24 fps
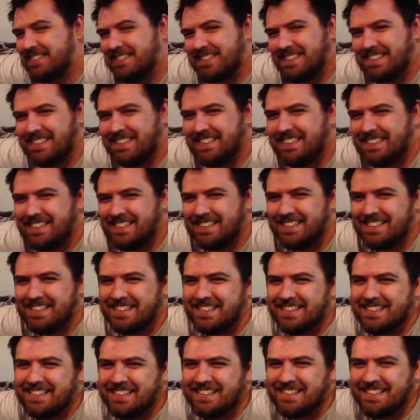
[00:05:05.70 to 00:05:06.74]

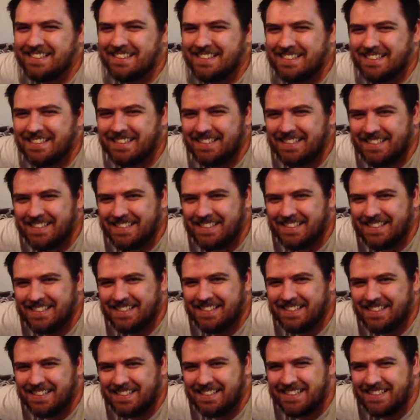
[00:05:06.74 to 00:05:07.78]

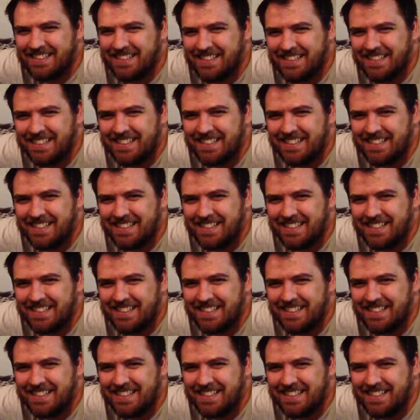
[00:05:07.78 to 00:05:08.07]
(silent)